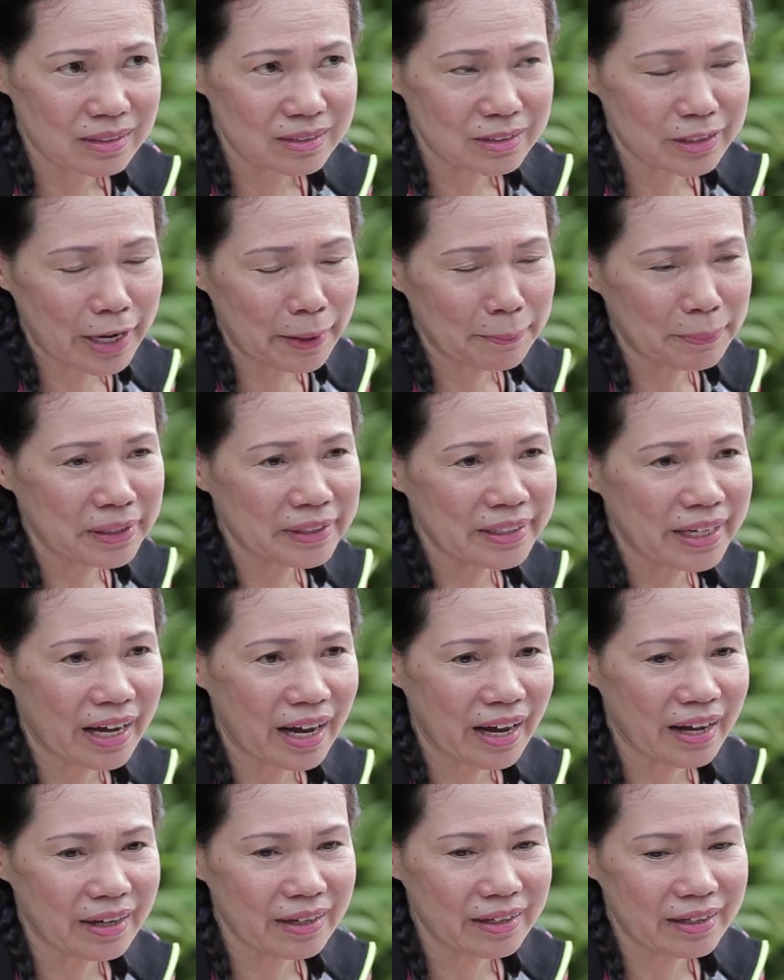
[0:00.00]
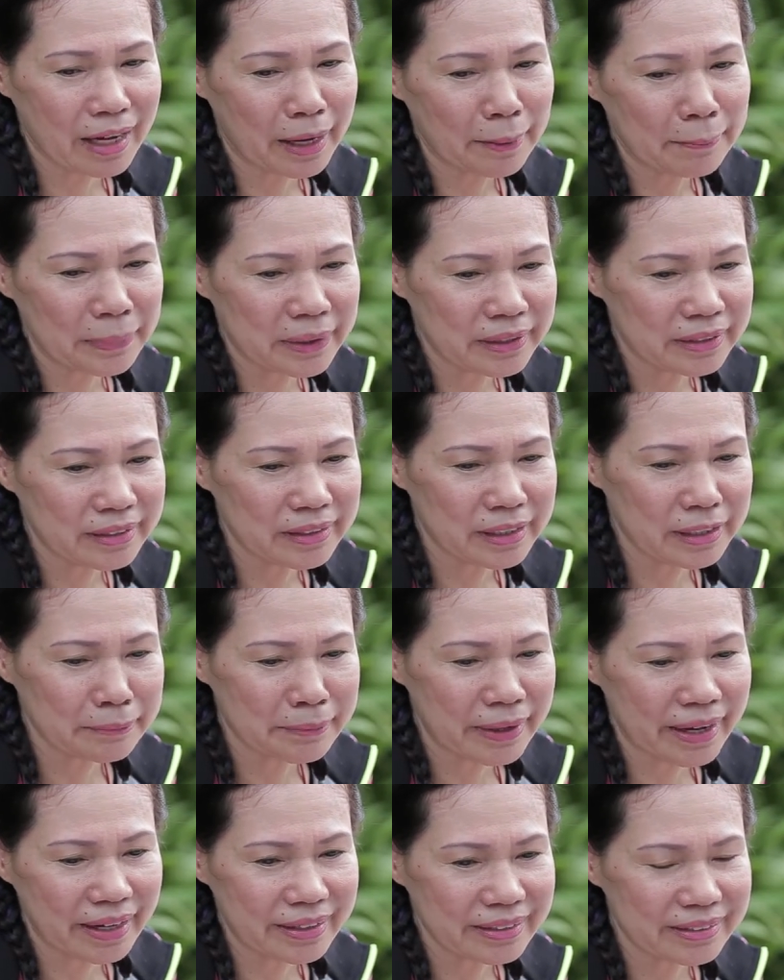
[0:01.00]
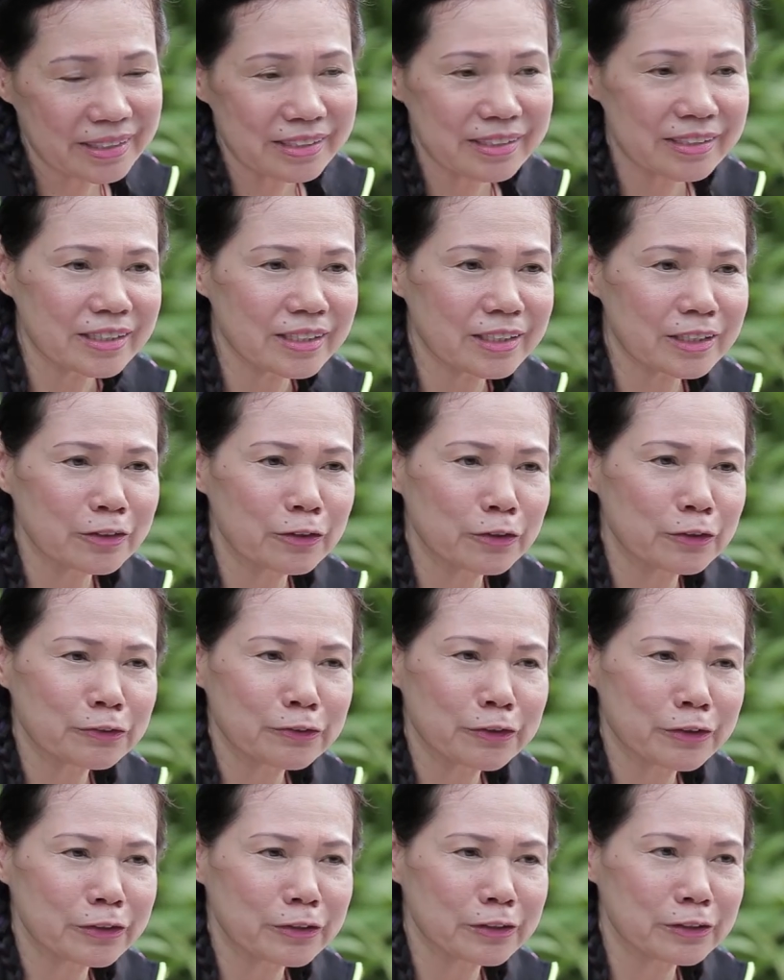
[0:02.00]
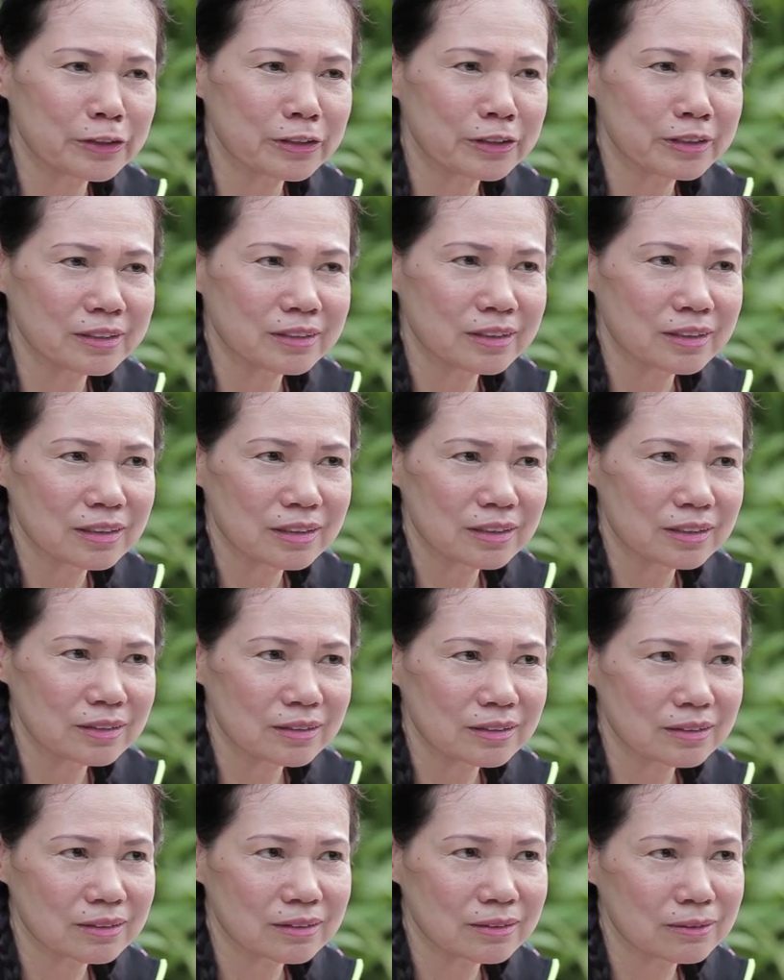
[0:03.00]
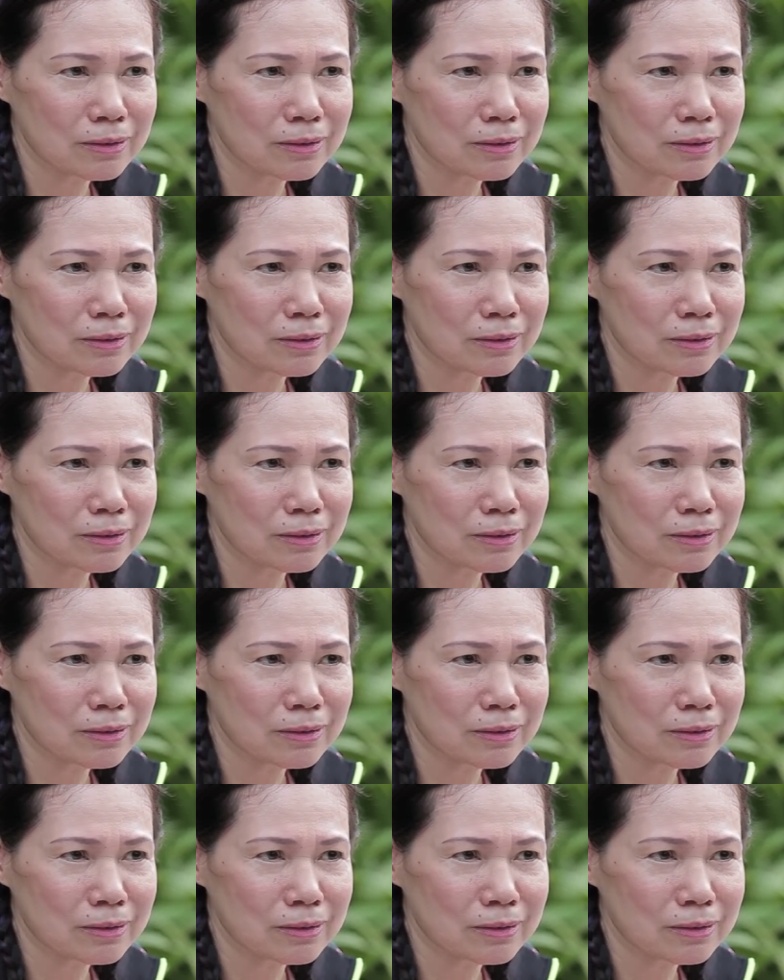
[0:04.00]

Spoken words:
it's happened that I accompany my sister go for a